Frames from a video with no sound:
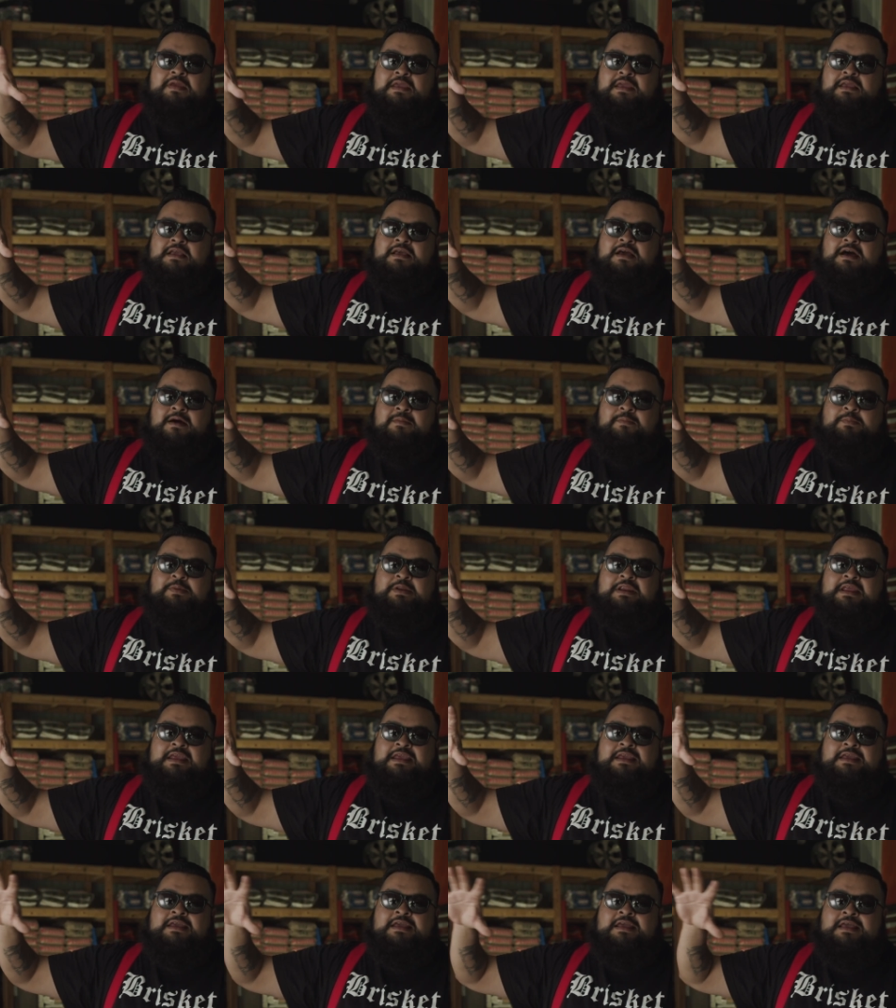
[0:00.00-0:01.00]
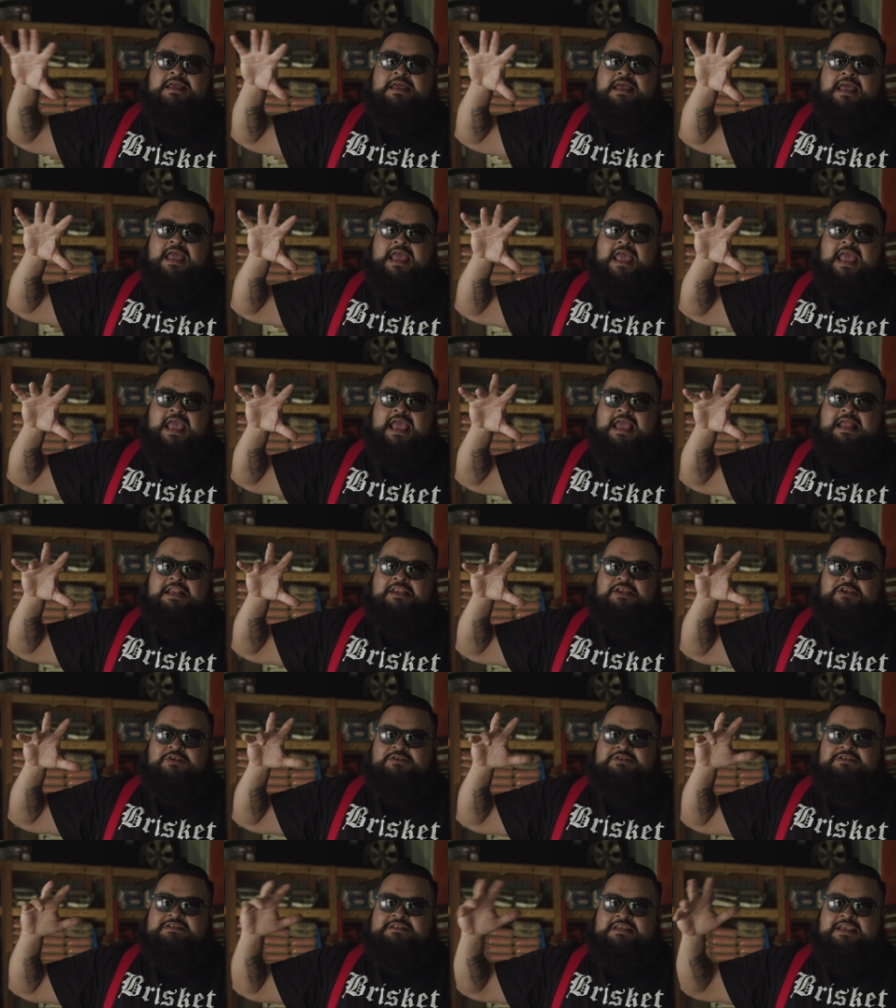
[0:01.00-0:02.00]
Bean Company and
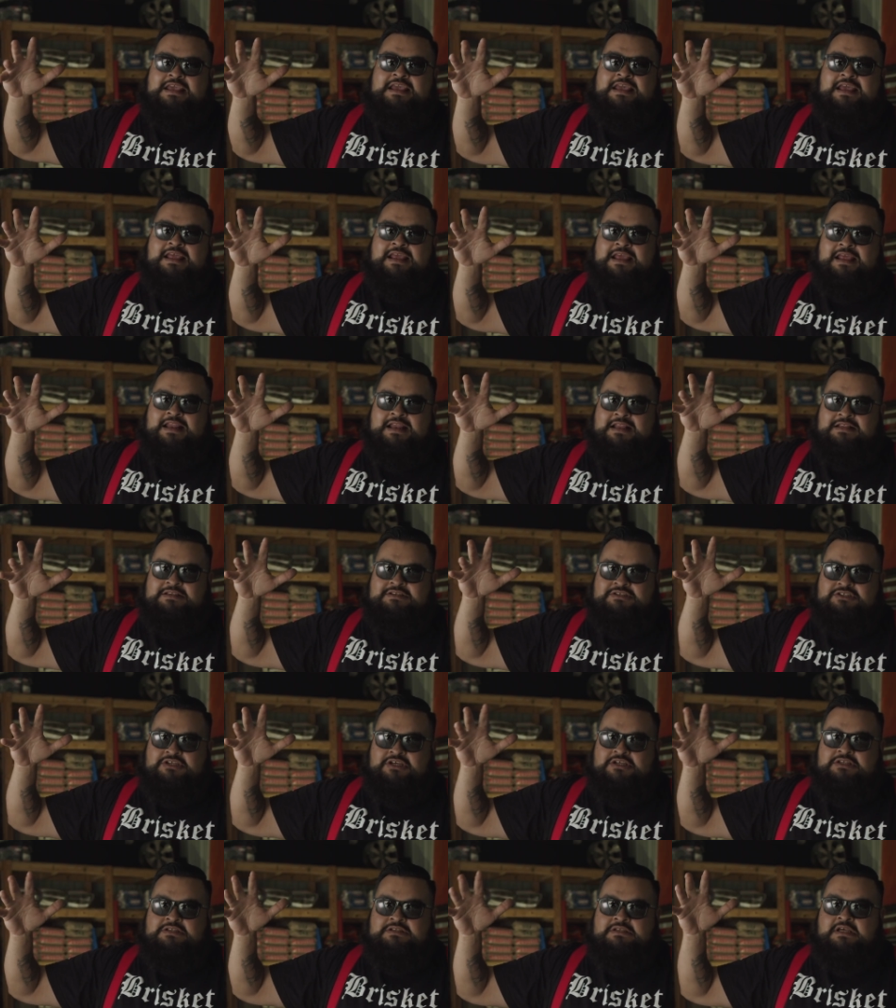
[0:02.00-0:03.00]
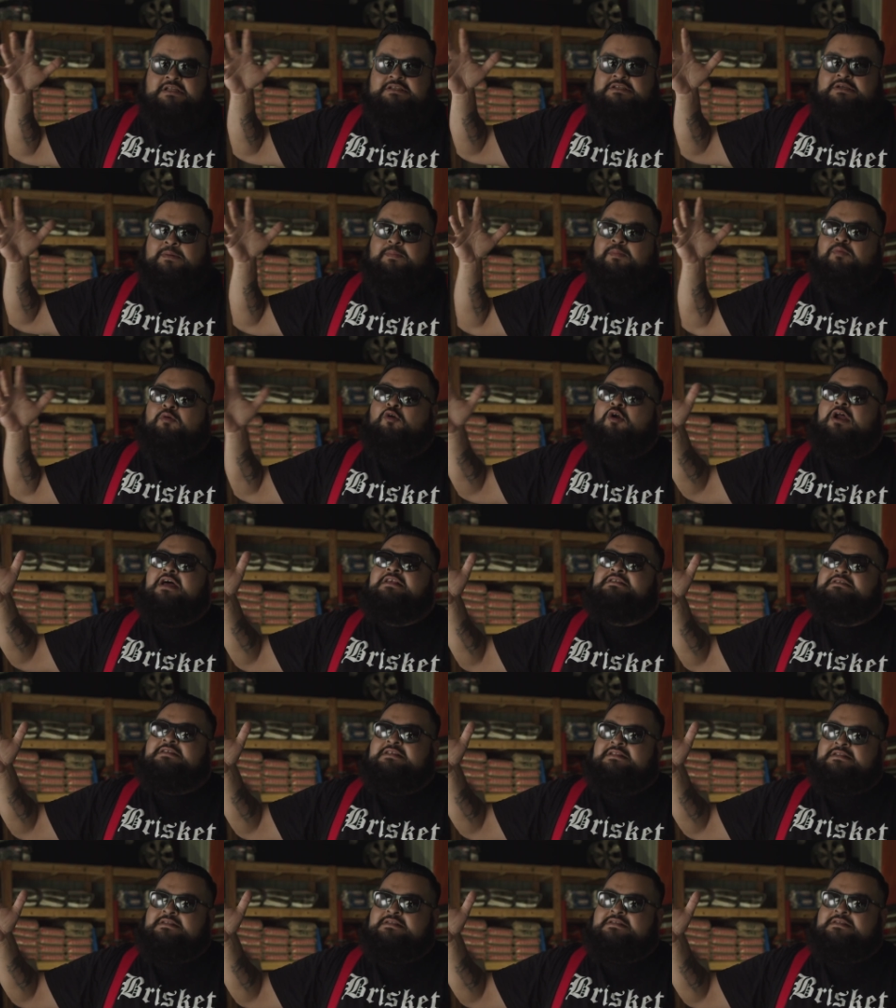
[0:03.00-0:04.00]
you see it and it's just such a
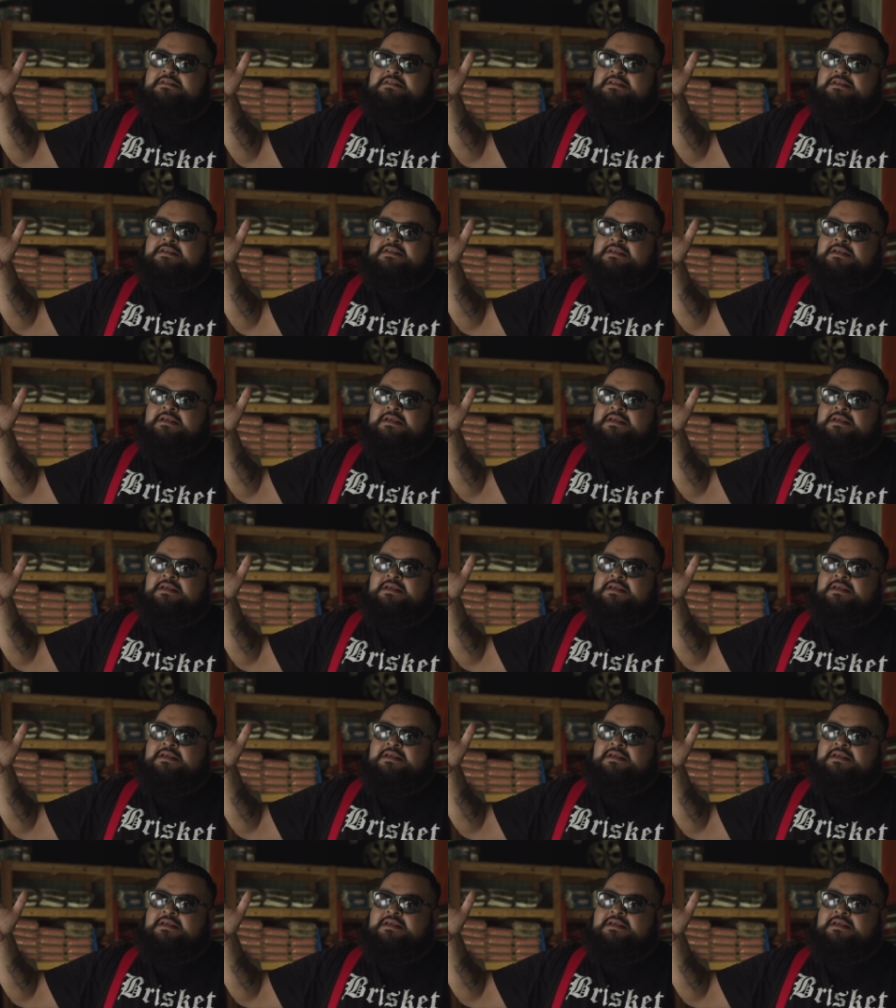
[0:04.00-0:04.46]
presence.